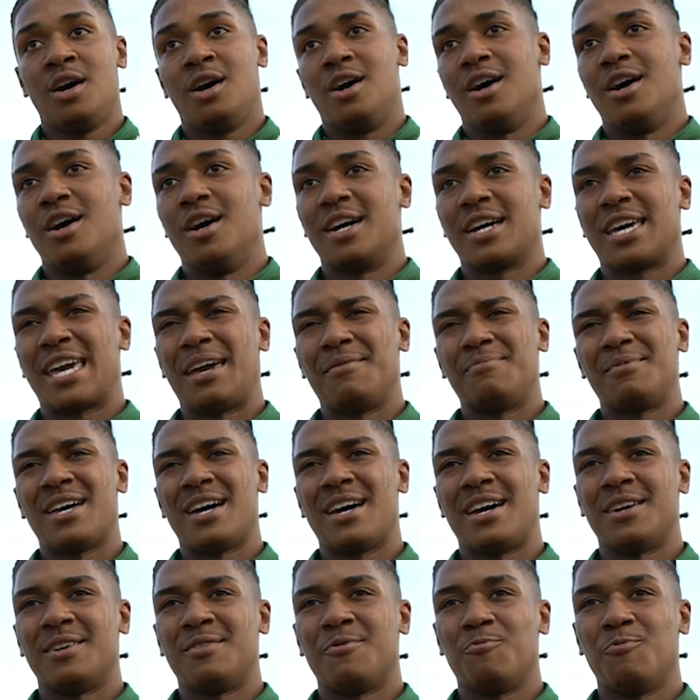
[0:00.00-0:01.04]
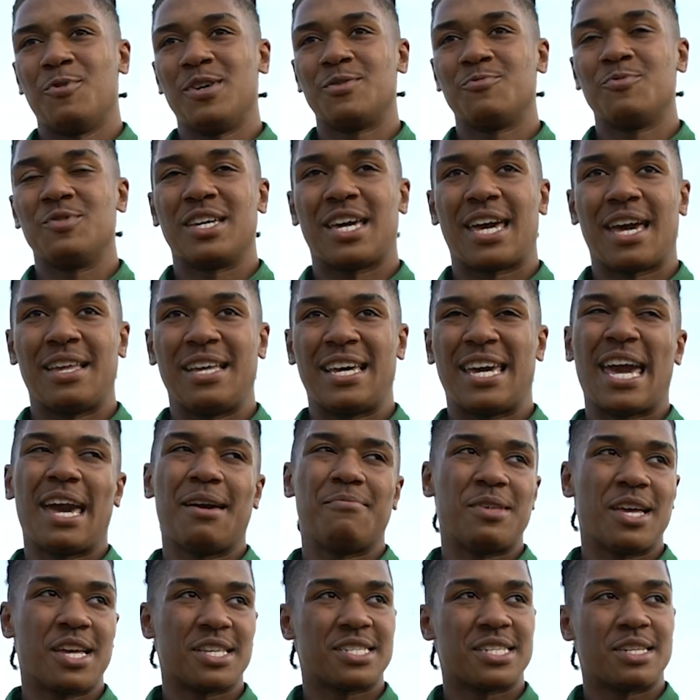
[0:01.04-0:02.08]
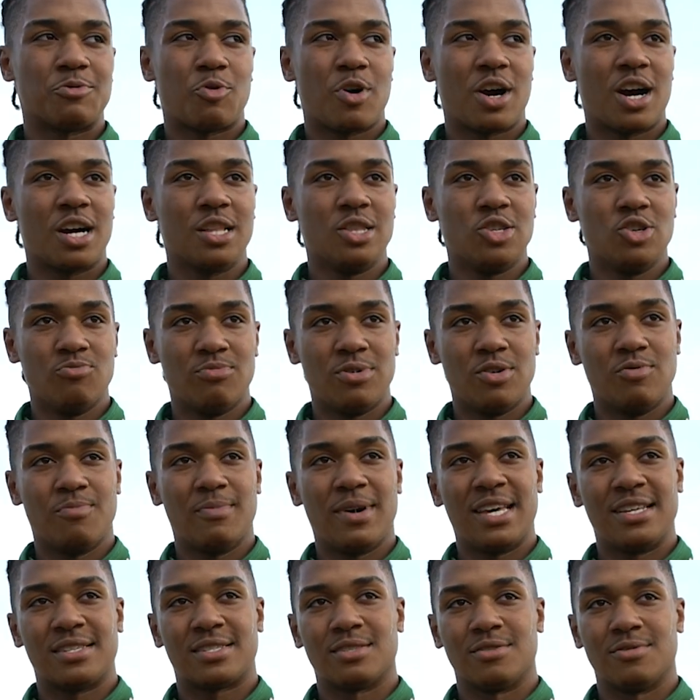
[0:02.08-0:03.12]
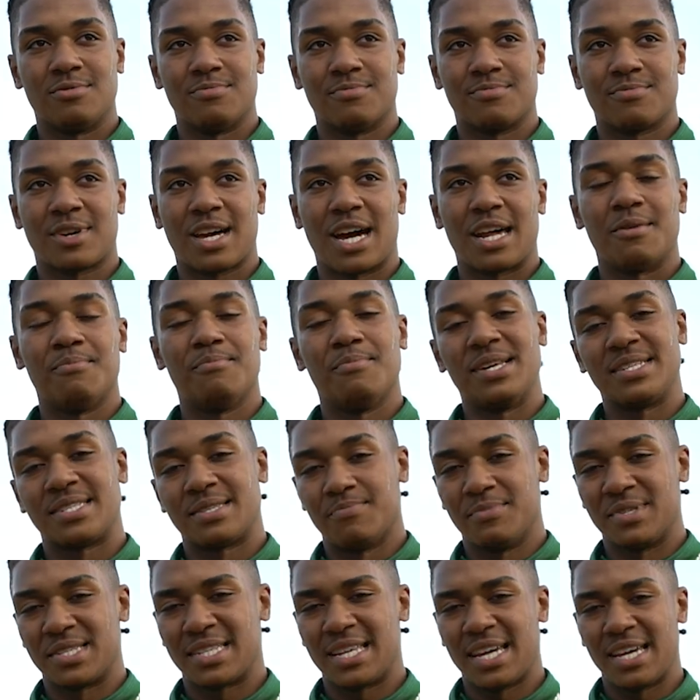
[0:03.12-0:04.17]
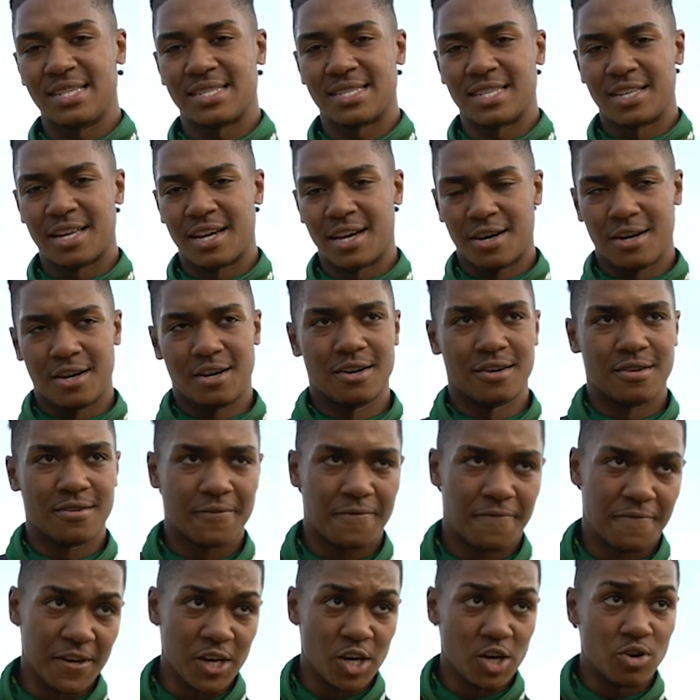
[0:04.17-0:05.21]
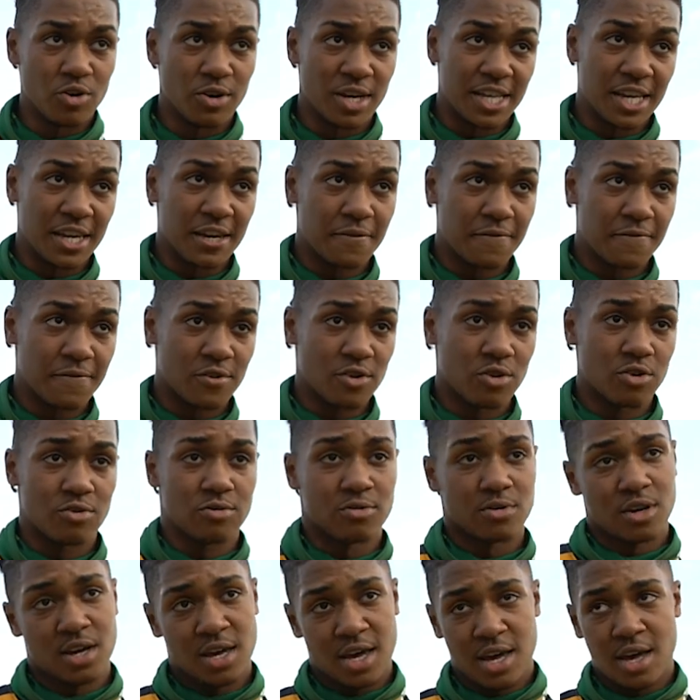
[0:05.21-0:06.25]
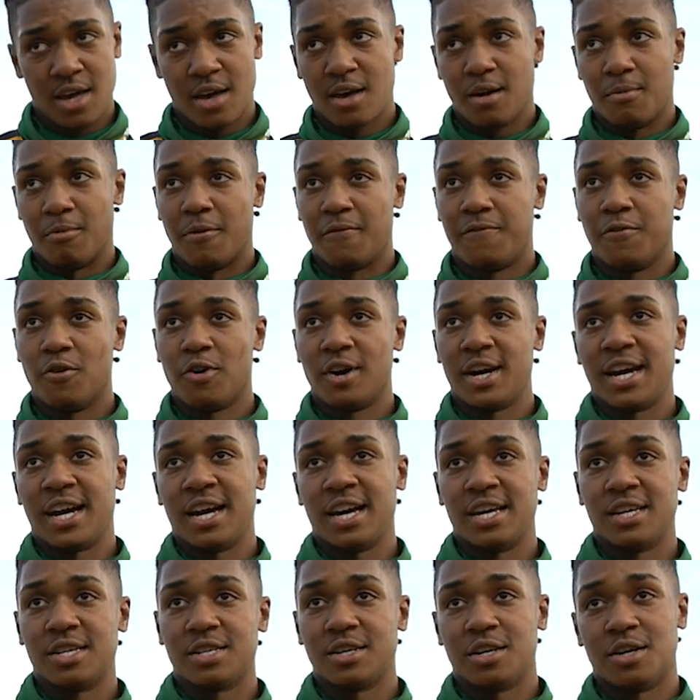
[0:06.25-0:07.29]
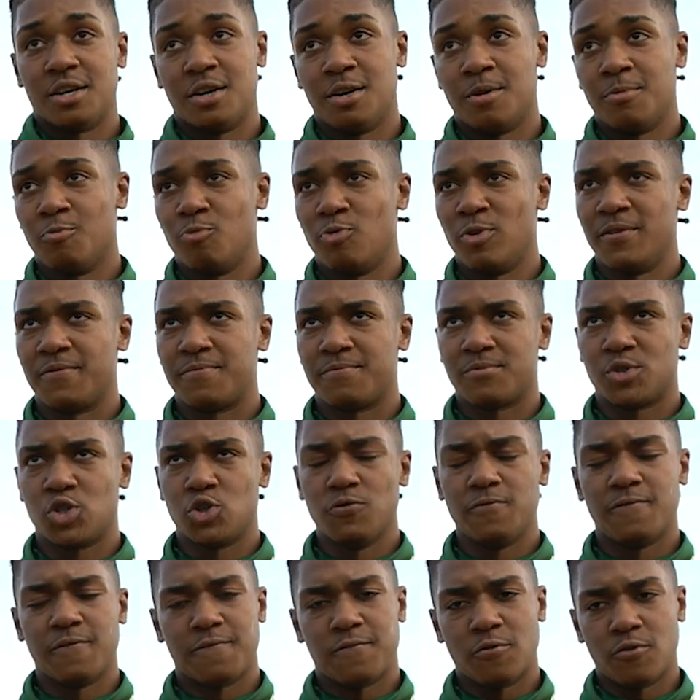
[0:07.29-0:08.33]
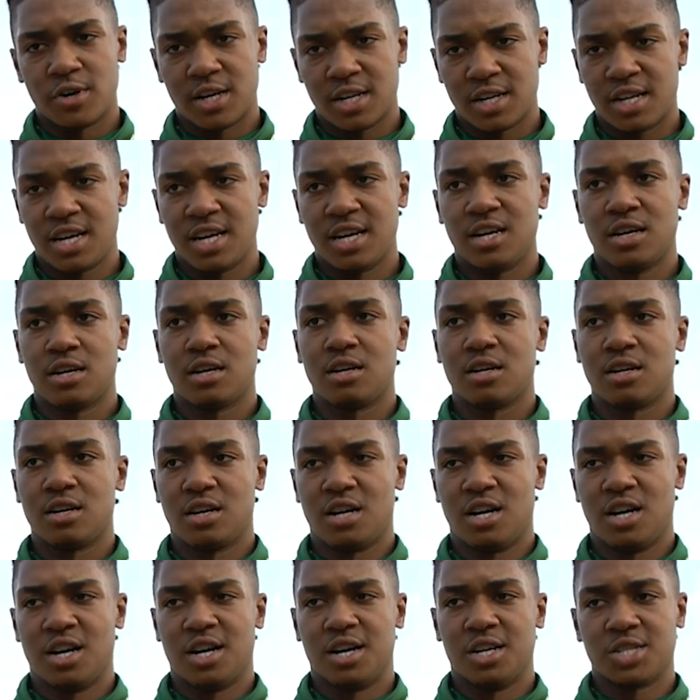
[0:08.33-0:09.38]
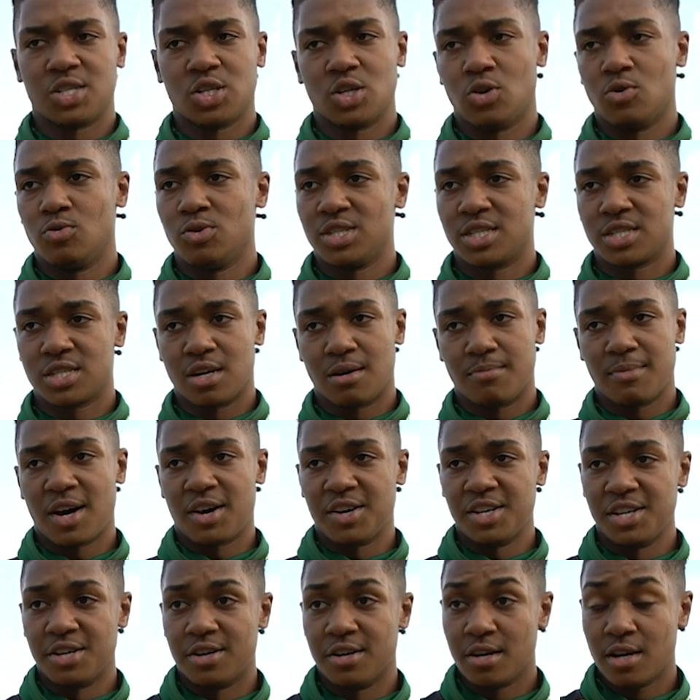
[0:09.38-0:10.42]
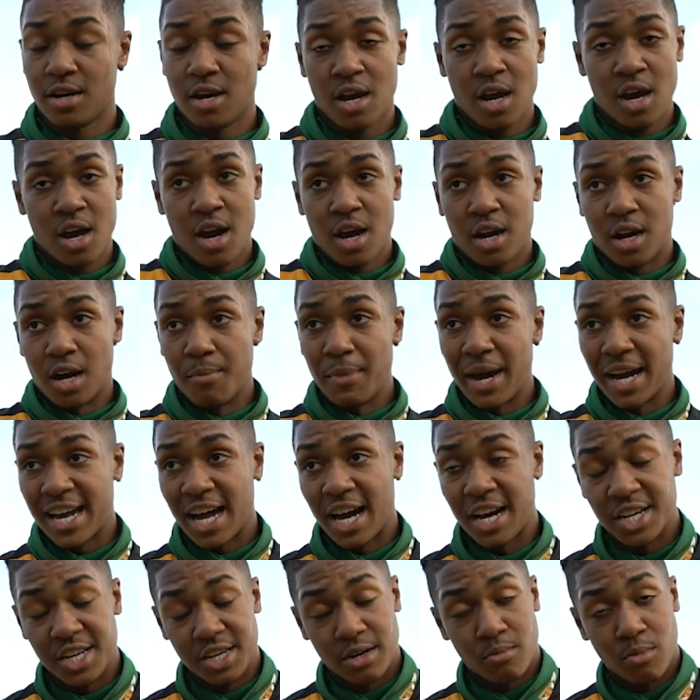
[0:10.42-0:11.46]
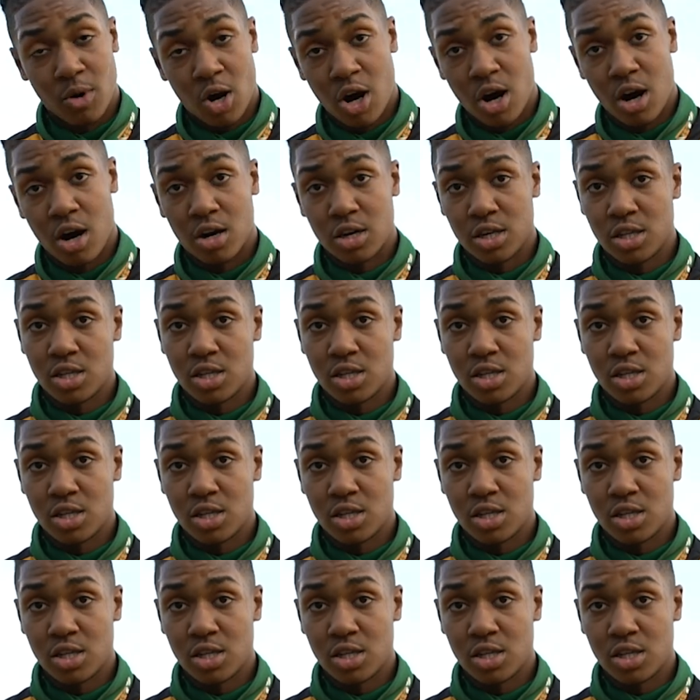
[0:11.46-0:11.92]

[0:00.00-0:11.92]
Uh, came down, wasn't really came, it came down to the wire a little bit. We made some kind of mistakes in the uh, field, in the infield beforehand. Um, went two for four today, uh, so we just come out here, come back out here tomorrow.